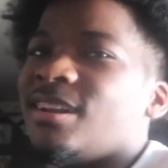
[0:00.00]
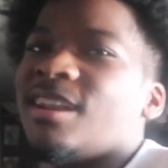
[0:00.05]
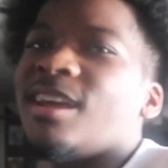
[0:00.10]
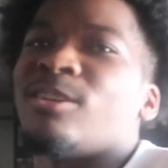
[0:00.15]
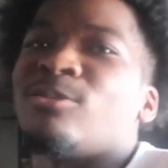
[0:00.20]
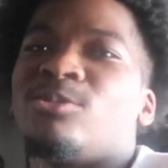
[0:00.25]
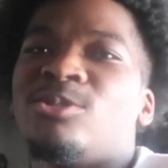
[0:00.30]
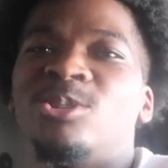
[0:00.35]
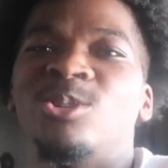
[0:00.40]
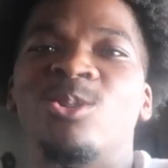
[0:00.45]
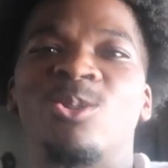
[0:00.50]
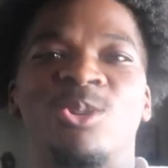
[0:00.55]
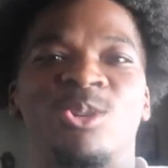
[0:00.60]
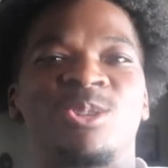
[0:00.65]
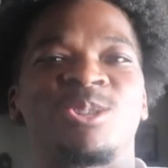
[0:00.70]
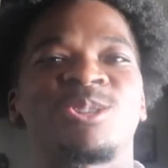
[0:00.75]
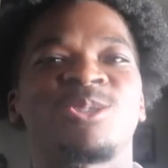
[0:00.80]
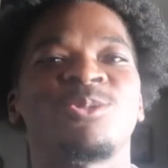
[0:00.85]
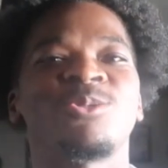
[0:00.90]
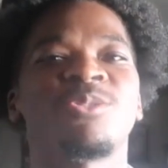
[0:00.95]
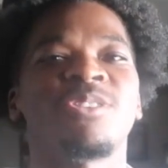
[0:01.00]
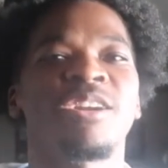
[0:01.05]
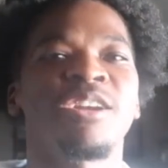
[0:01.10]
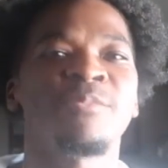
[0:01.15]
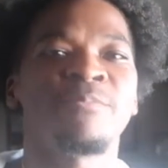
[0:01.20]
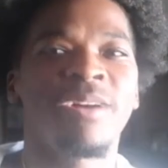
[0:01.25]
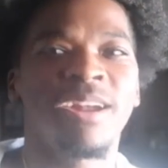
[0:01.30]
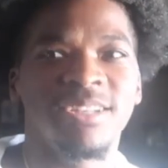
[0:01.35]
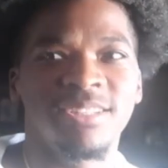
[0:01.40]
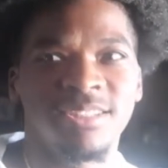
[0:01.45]
like when you go in the store,
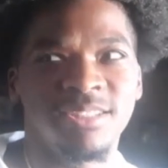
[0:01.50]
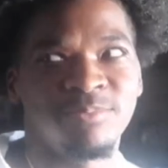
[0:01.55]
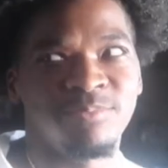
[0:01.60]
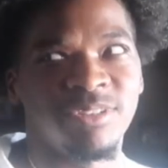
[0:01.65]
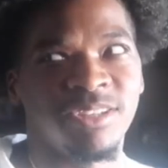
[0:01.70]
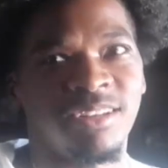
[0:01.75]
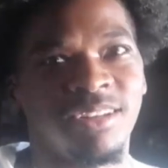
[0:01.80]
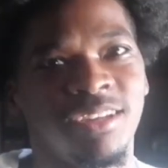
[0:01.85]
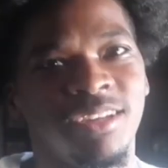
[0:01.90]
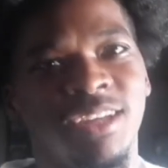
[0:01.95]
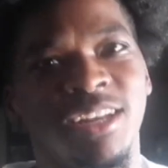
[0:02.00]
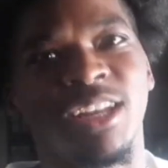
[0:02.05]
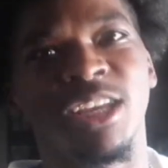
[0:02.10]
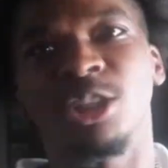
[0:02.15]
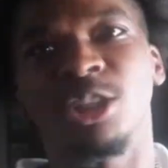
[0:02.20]
everybody just be looking